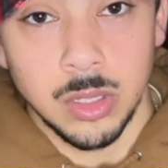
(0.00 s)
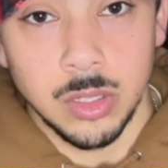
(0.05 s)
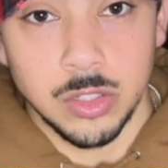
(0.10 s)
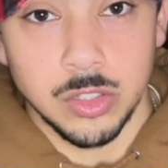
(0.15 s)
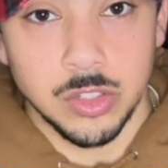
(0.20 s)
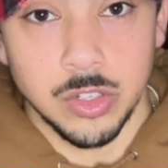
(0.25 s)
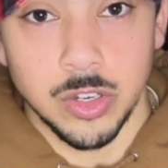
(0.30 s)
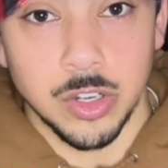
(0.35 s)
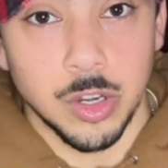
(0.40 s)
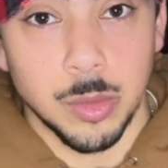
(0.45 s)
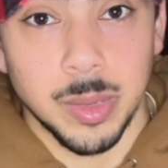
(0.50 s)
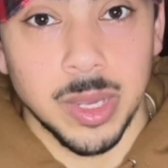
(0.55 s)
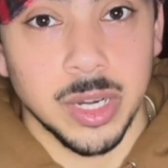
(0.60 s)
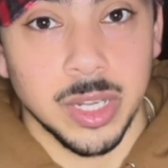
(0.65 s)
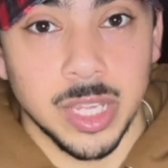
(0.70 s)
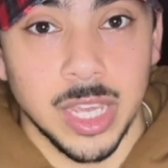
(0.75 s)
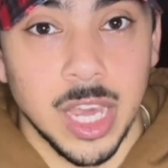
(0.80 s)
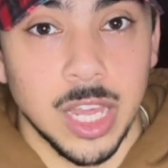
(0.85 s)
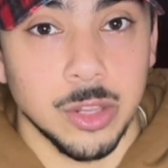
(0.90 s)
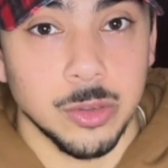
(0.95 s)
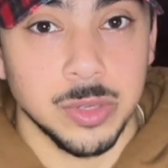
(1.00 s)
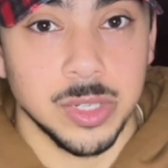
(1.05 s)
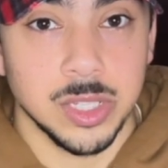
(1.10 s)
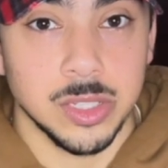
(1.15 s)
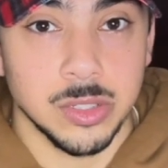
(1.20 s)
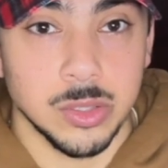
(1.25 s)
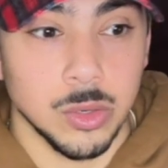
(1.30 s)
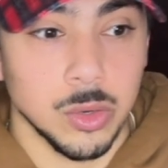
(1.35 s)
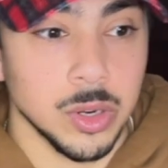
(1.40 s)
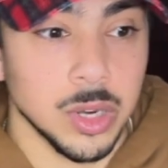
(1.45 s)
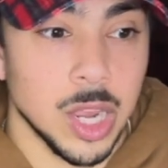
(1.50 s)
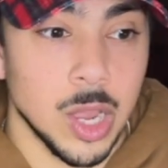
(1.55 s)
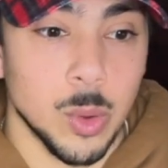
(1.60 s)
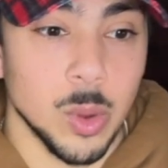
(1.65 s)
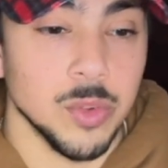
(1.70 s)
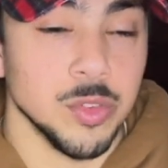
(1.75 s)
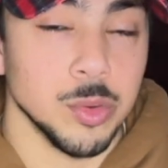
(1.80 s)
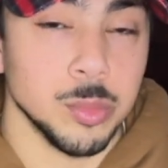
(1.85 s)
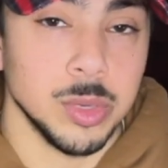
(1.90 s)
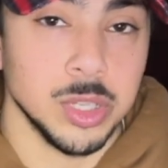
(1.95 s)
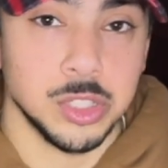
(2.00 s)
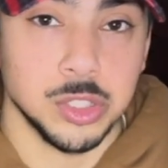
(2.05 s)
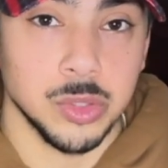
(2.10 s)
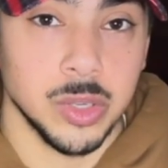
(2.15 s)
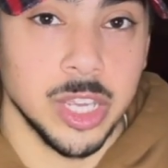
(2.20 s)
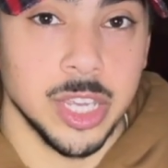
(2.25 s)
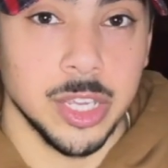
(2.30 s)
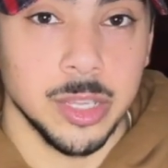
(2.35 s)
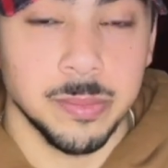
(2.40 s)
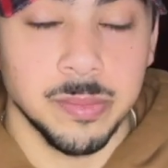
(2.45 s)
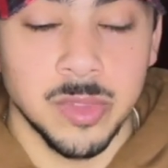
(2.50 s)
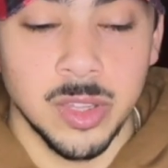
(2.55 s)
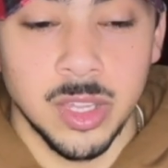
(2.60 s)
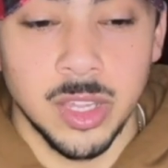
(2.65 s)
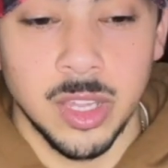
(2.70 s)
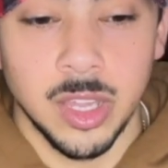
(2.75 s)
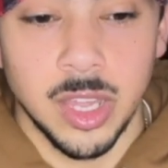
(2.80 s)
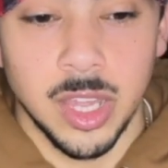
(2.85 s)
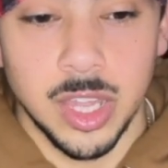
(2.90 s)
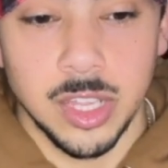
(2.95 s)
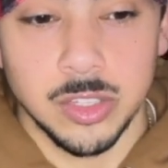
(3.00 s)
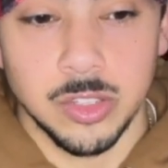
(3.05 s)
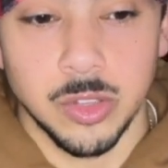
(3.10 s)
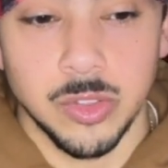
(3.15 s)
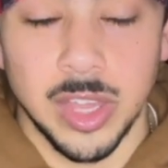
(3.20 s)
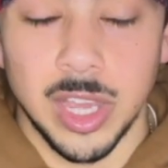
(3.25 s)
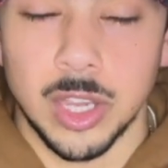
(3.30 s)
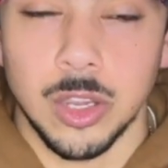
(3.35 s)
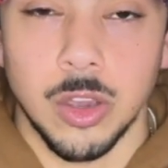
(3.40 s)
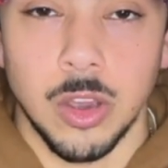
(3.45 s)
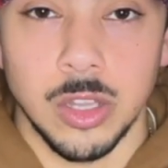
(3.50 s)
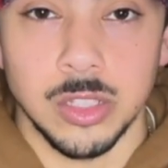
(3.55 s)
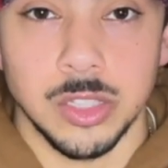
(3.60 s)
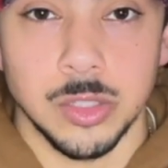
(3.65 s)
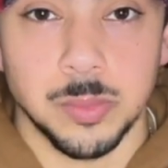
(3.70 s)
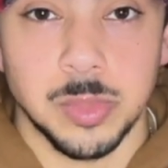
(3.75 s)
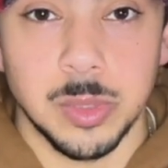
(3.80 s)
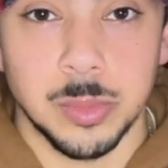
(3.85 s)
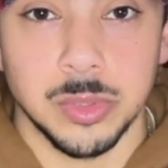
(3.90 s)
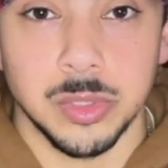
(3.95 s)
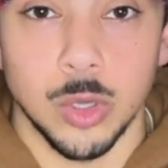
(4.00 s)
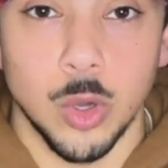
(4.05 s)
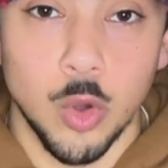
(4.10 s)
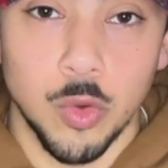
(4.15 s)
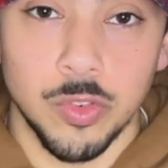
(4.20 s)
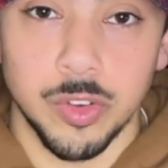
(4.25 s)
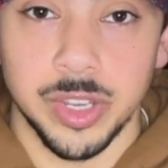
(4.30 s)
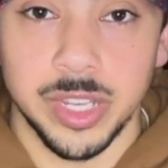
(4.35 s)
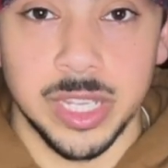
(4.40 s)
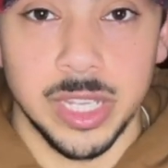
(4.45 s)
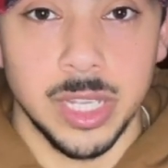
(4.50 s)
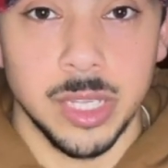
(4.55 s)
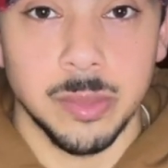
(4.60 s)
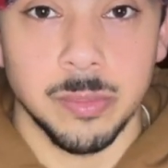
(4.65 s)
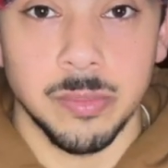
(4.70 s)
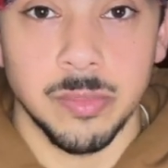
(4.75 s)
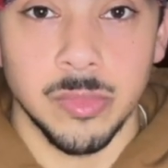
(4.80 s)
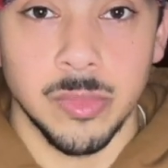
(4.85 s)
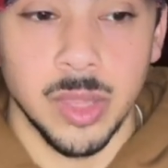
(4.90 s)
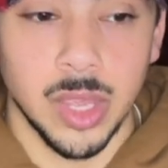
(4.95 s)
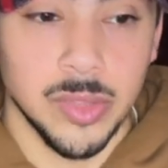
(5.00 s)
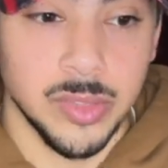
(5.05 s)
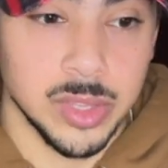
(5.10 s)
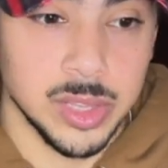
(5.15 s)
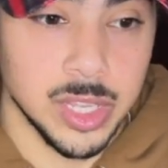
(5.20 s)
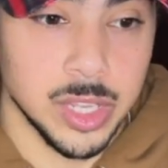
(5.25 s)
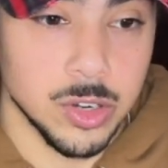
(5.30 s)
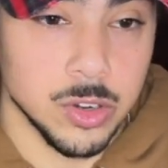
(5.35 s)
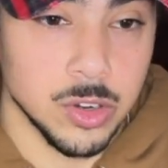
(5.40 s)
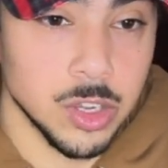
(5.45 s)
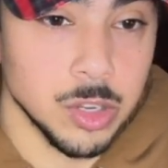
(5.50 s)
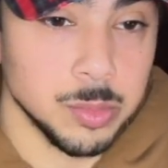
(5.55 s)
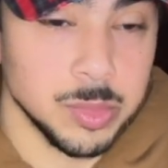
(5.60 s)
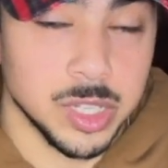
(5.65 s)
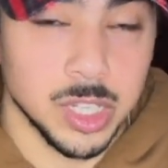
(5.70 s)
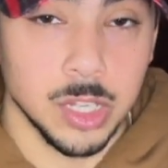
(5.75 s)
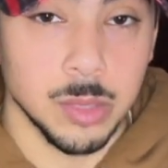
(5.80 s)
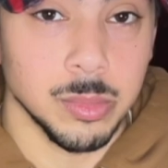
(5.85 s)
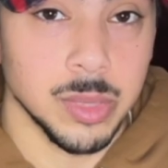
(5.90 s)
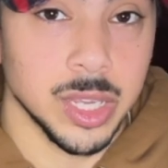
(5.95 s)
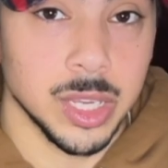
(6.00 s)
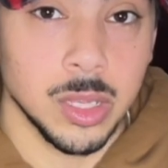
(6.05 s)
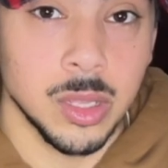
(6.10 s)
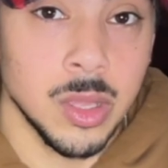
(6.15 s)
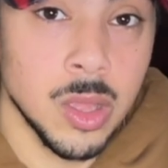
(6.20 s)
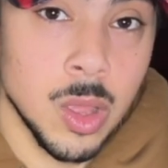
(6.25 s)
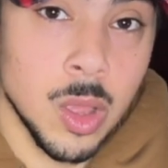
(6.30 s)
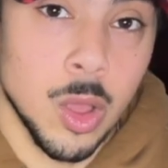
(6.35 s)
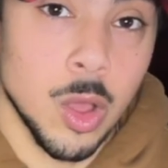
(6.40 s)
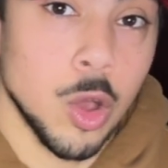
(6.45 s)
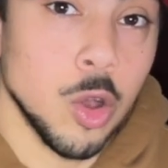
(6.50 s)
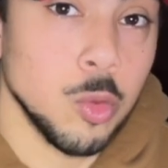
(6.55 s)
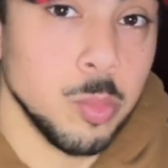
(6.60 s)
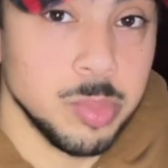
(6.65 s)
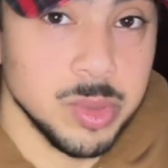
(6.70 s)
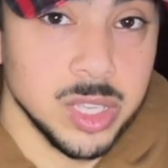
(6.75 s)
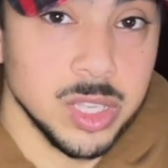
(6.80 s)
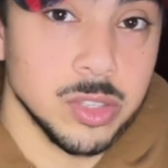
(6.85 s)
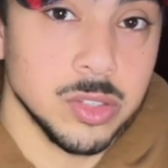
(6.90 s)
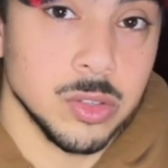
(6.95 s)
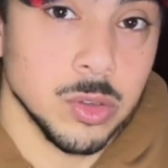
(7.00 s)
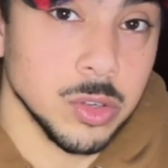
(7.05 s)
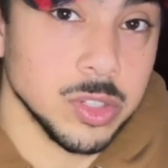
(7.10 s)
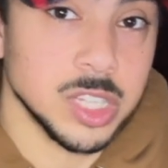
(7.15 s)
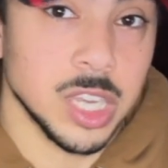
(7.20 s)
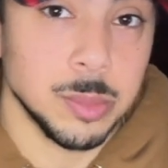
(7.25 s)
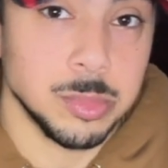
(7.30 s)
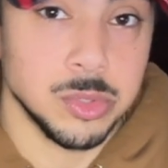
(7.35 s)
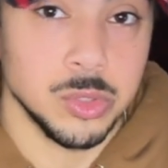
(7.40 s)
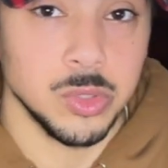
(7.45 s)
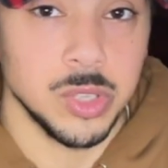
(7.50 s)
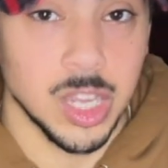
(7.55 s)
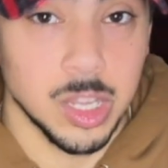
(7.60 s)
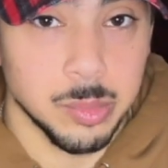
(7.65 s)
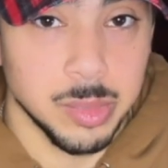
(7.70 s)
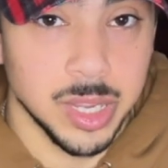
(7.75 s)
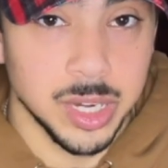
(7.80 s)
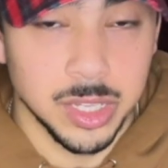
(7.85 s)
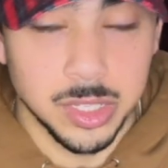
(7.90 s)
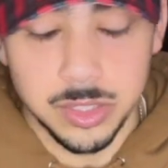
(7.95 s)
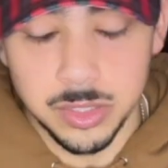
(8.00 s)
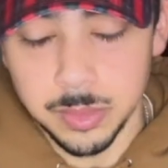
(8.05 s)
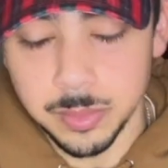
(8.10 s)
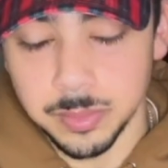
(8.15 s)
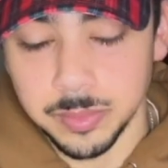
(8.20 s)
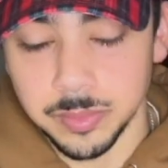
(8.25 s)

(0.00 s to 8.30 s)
certain amount of calories or however much you ate. And so that causes people to overeat and then later on become like obese or type 2 diabetics.